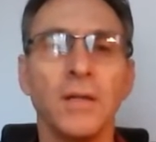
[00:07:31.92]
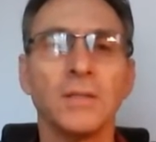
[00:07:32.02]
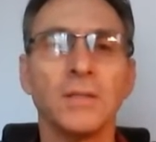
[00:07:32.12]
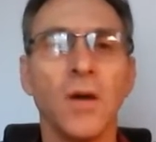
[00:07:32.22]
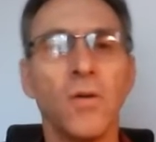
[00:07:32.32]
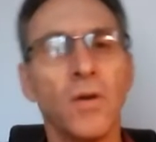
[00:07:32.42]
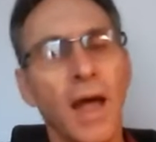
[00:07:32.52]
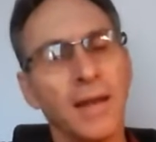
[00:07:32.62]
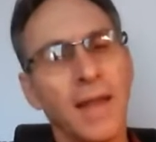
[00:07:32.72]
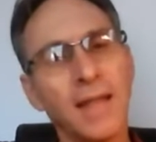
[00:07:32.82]
So,
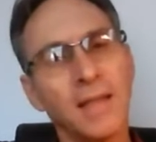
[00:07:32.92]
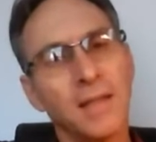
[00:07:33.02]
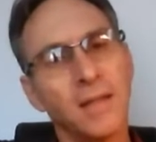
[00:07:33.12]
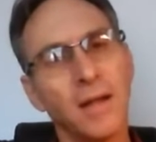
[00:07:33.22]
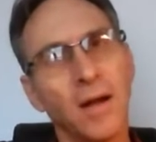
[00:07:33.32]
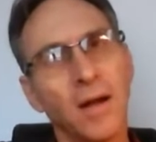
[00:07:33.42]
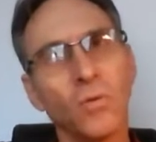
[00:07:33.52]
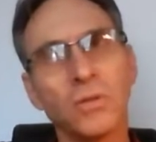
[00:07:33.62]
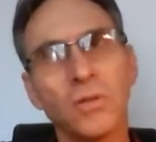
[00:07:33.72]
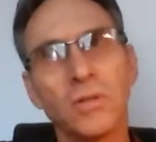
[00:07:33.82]
and that
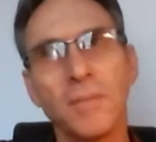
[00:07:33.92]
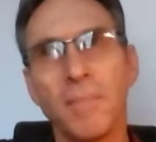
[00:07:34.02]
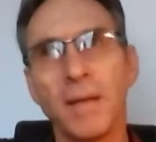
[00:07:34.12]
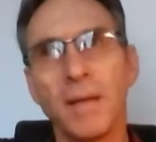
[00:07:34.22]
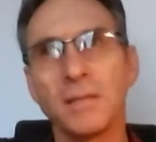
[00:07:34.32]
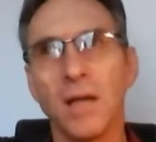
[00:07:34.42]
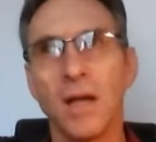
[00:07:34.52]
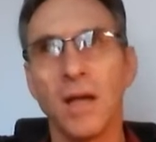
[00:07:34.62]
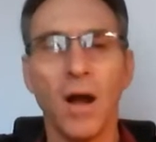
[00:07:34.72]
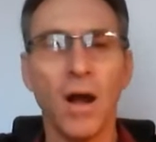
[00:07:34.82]
also depends
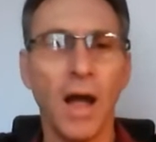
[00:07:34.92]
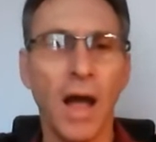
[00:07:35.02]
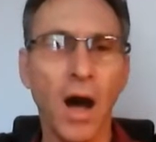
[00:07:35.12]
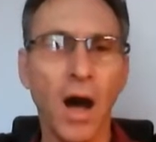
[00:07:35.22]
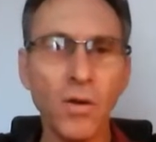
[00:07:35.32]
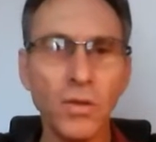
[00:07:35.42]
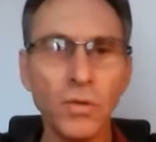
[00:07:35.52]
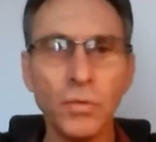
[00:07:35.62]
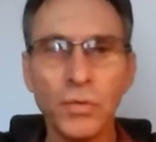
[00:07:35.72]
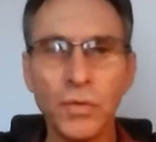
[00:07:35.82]
how
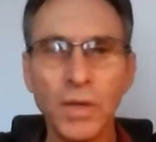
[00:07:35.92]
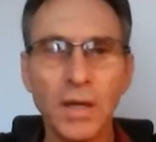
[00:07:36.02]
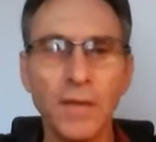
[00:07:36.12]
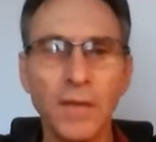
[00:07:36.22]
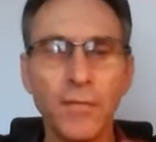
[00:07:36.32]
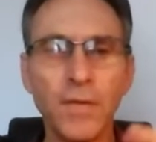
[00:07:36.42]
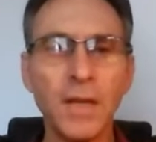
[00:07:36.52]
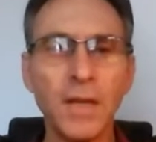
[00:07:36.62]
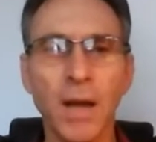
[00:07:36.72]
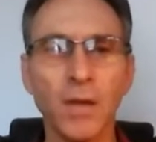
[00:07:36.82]
you think and
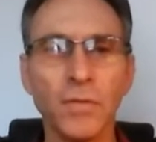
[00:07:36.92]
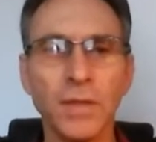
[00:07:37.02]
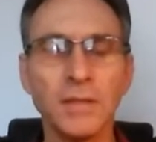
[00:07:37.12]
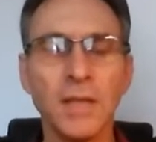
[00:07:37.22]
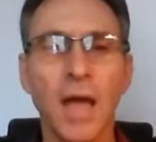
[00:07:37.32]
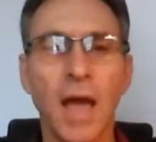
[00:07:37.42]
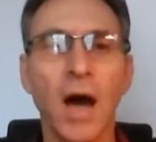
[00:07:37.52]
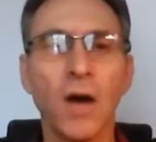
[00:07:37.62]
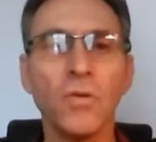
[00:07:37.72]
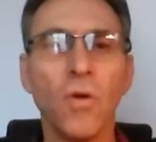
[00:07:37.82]
feel about things,
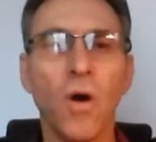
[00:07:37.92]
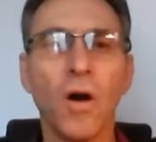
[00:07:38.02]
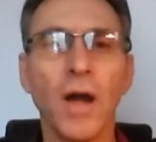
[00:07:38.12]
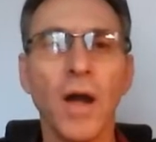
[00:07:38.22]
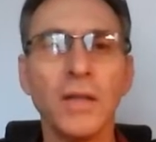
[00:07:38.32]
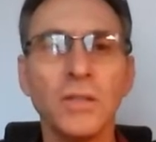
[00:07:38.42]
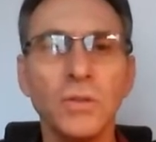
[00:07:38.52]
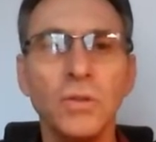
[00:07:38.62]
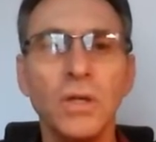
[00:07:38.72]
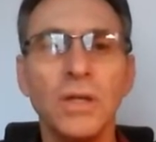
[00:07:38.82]
how you are going
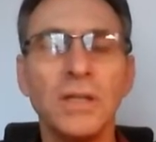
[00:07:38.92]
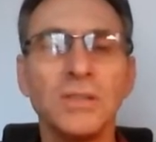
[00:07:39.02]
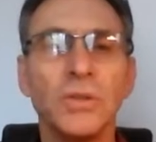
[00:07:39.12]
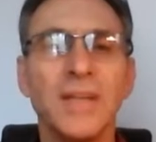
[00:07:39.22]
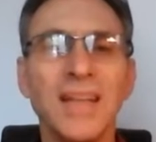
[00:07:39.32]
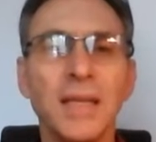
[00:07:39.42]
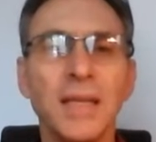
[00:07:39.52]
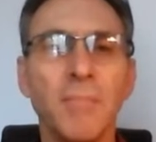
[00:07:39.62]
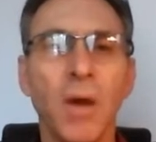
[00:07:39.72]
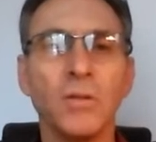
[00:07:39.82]
to get
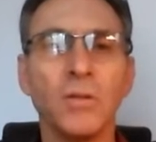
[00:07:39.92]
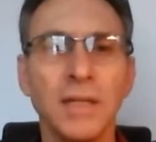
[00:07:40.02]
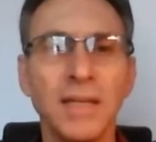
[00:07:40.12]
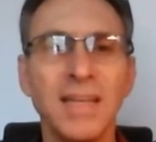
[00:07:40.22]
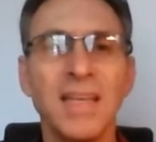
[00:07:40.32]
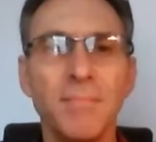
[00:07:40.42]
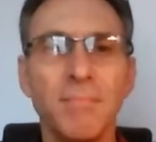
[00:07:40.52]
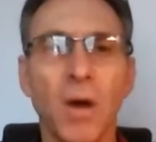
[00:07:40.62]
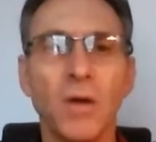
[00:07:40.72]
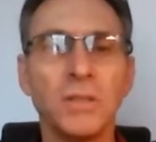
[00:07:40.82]
in motion,
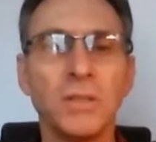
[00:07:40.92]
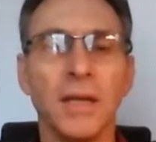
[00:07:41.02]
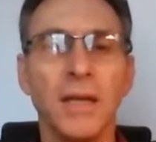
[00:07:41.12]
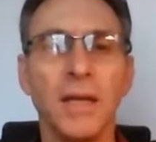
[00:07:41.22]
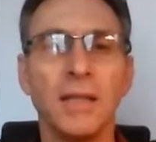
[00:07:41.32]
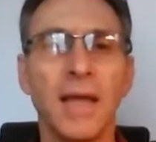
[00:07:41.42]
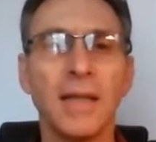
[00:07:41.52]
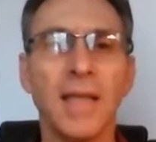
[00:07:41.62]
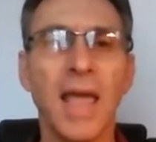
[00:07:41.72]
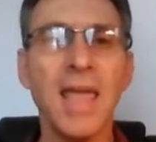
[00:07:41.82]
emotion,
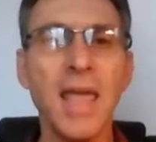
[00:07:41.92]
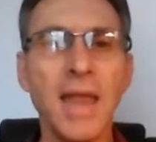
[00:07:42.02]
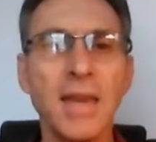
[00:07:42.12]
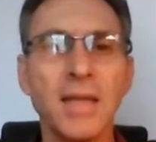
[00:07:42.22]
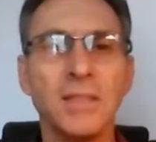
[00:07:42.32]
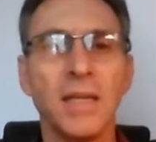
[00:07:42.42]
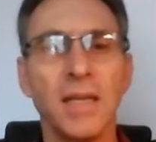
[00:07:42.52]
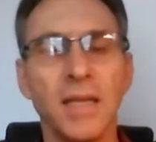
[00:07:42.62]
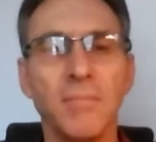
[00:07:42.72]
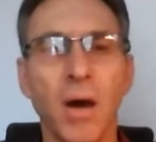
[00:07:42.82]
that
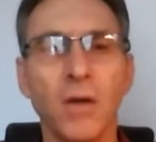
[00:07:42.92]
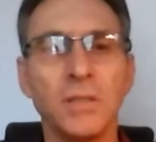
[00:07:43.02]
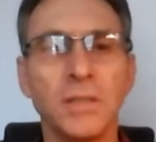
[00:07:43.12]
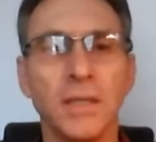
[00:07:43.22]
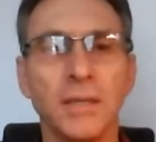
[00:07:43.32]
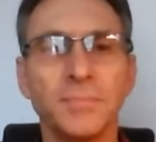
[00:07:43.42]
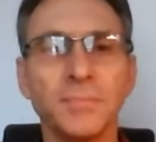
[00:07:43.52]
energy in motion.